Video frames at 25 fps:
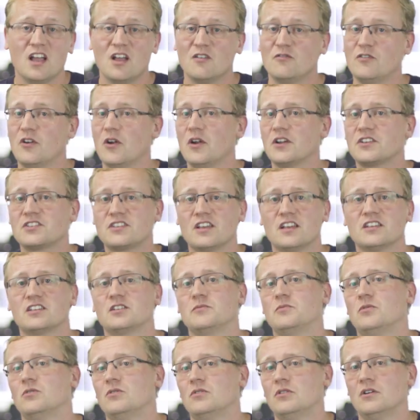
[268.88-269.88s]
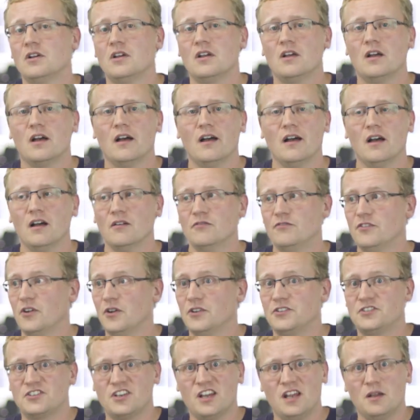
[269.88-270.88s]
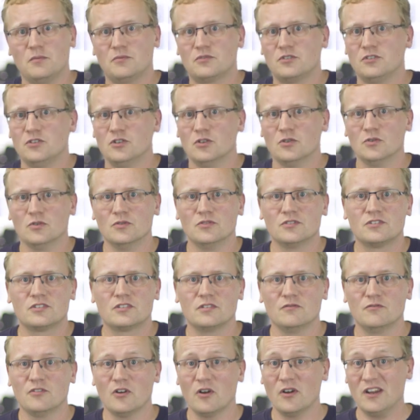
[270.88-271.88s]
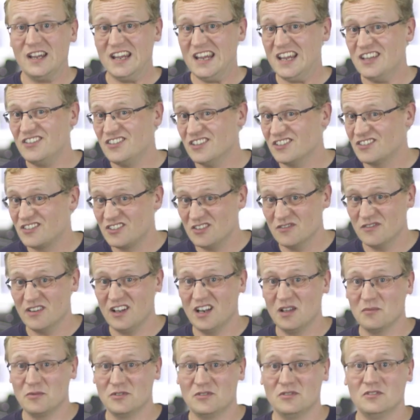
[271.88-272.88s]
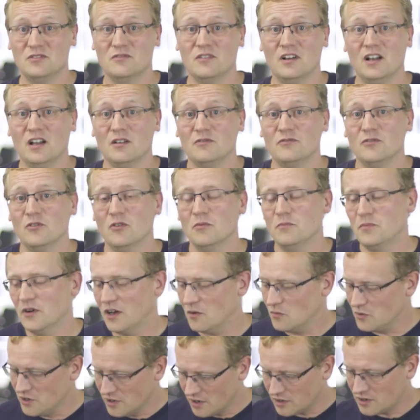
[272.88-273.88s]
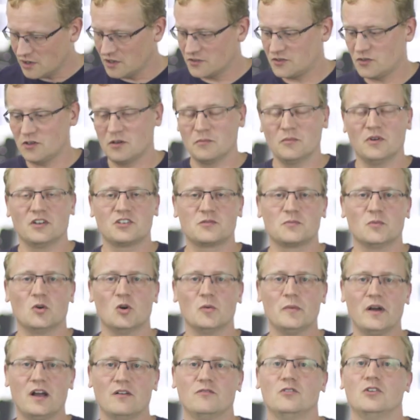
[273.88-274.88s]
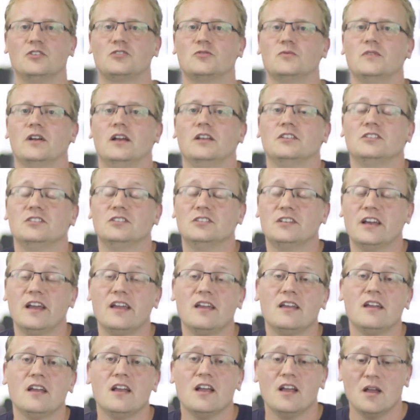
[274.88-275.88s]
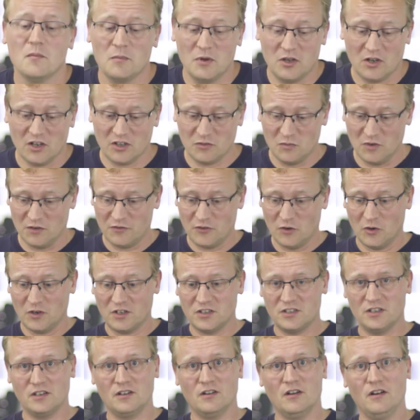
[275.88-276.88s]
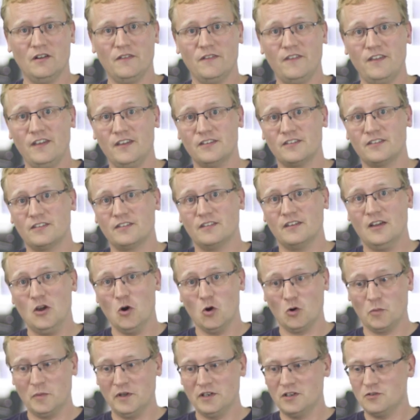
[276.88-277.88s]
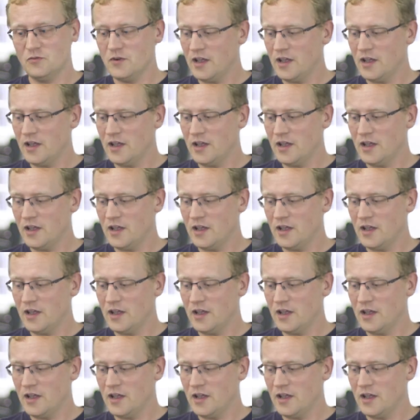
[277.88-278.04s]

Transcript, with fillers: Very accessible, uh, very cheap to use, very easy as a developer to develop for. But we're not going to talk much more about virtual reality today because we're focusing on this, augmented